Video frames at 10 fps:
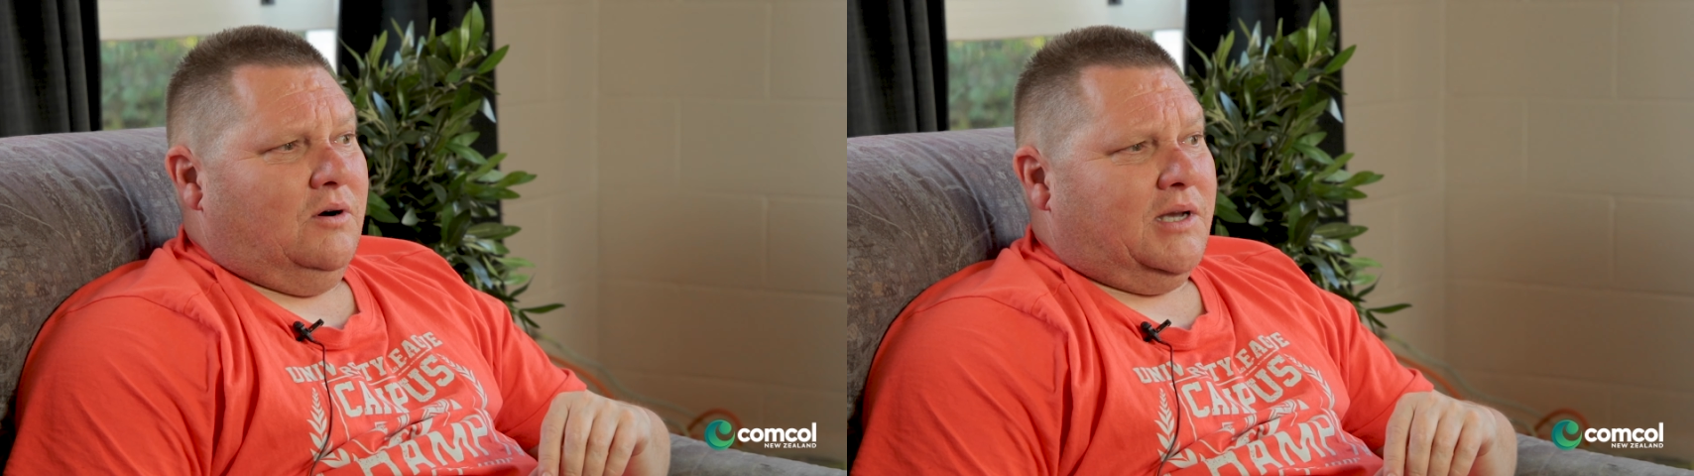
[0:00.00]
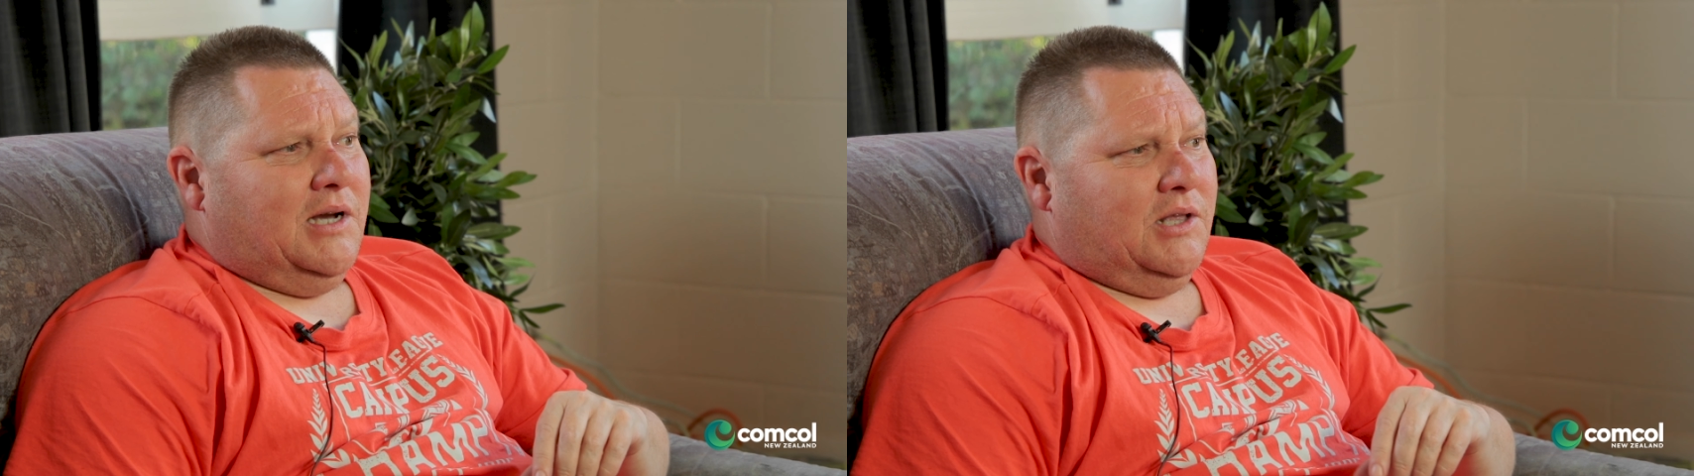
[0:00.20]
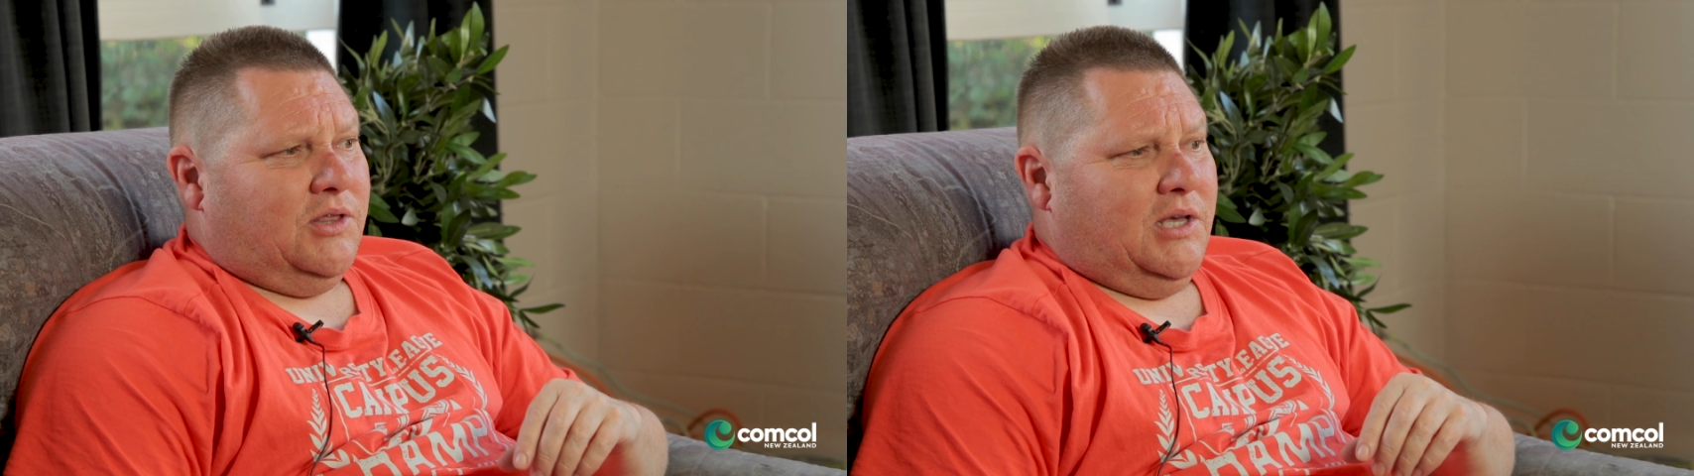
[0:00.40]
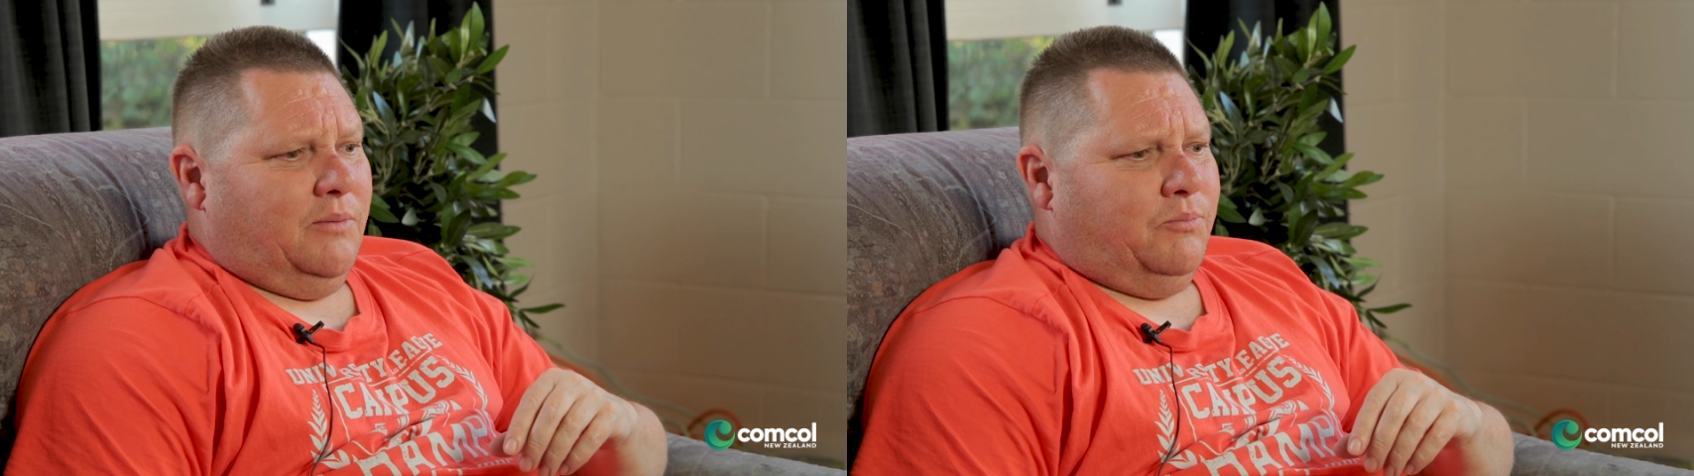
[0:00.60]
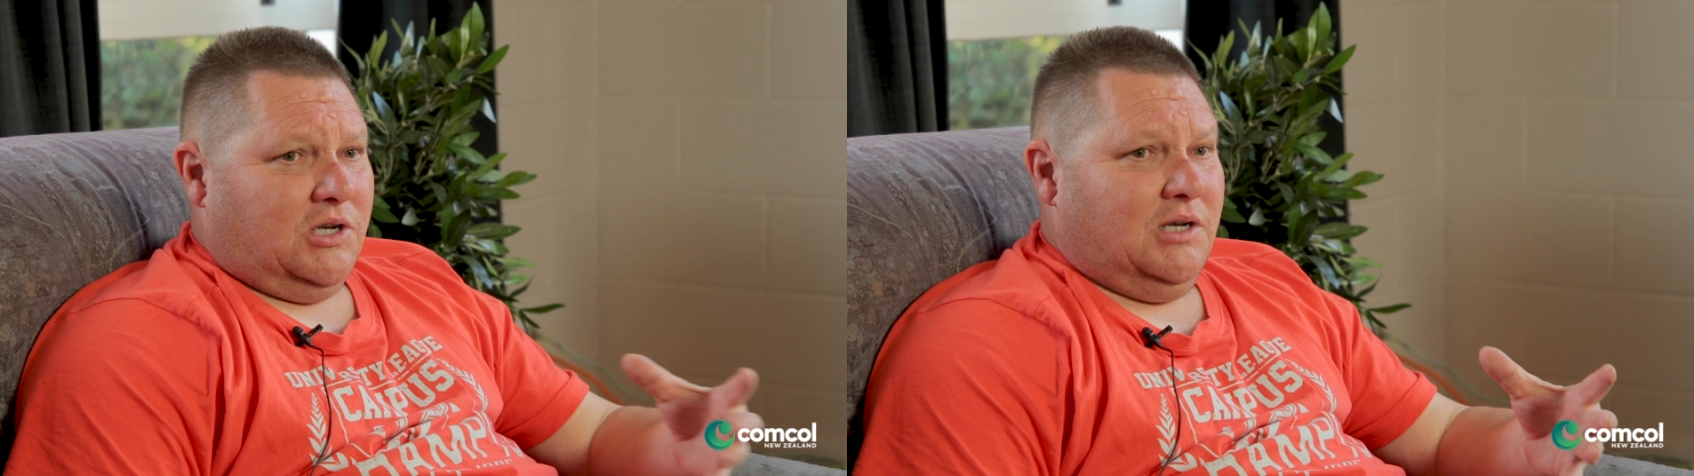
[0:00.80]
I can't
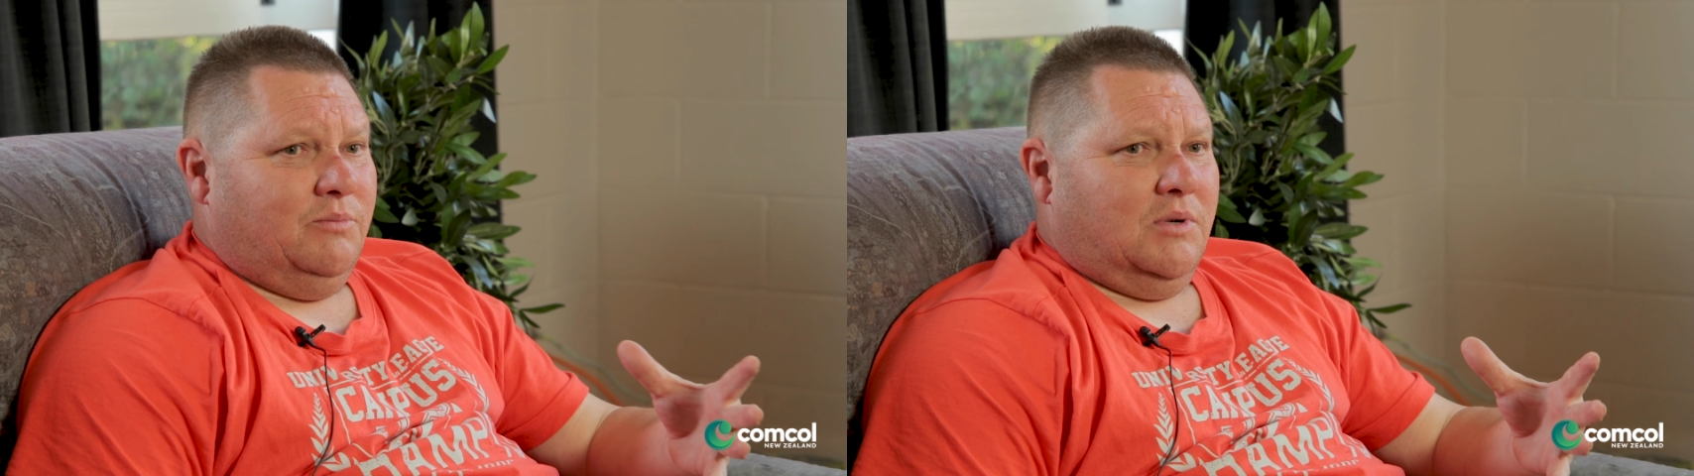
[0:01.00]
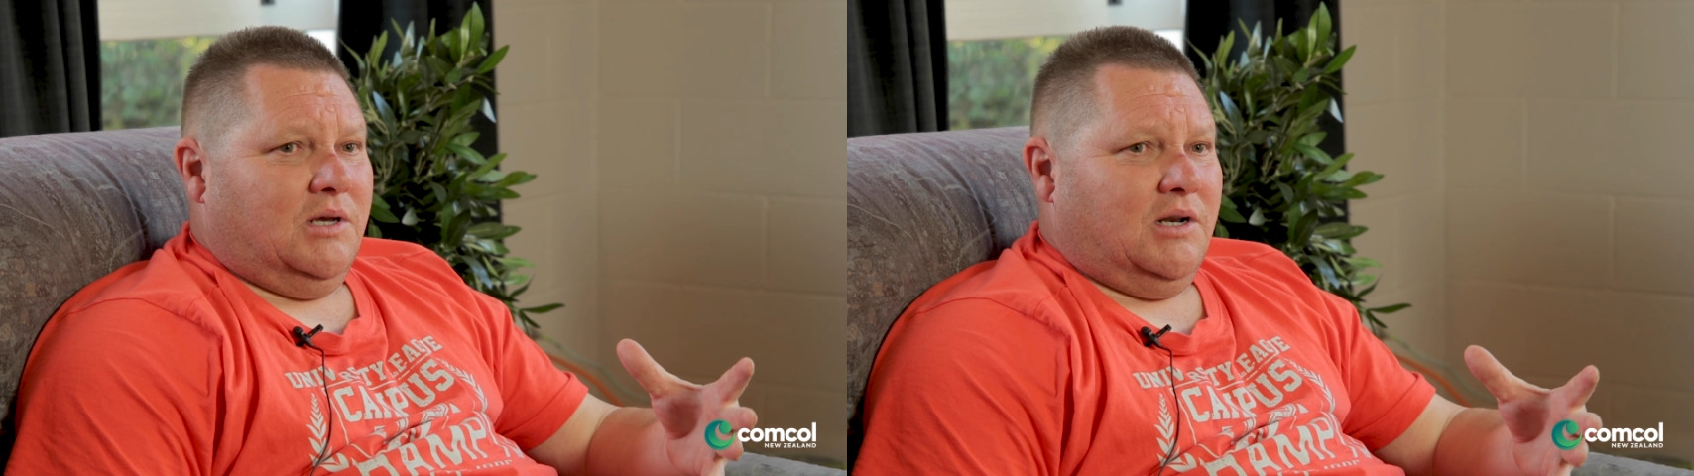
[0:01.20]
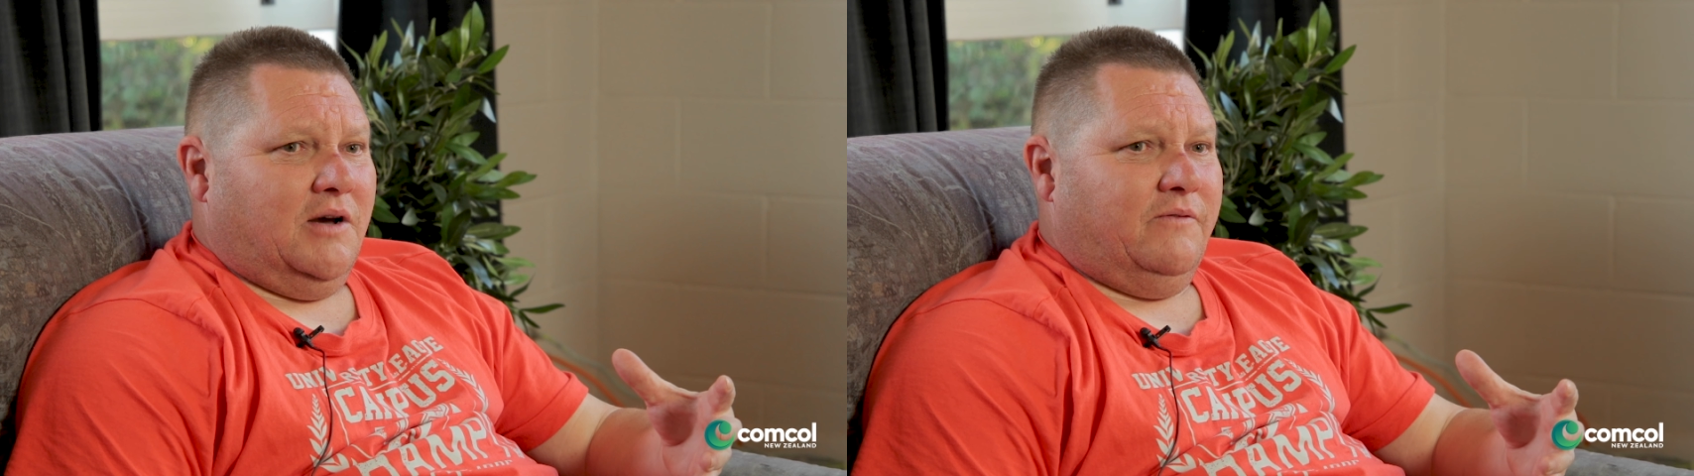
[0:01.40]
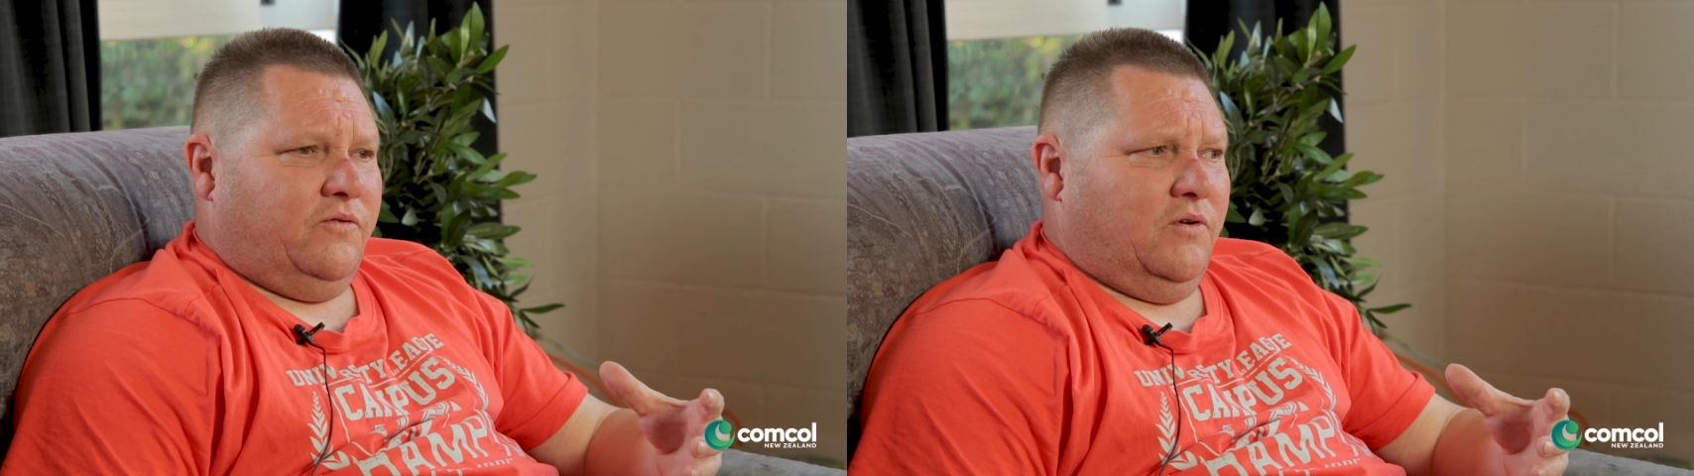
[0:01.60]
thank the team enough